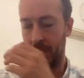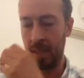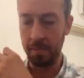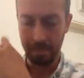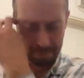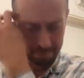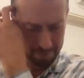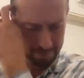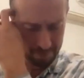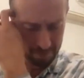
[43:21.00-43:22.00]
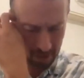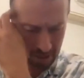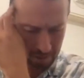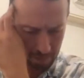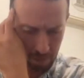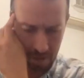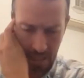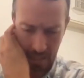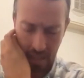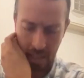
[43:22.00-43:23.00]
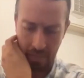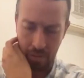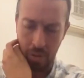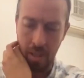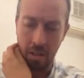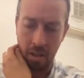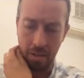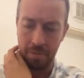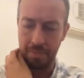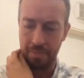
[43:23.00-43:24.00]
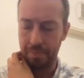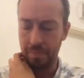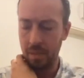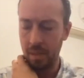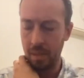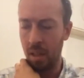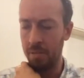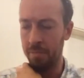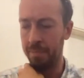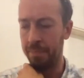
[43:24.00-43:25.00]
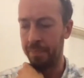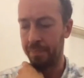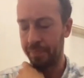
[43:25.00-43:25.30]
seem to support that kind of a trade-off. I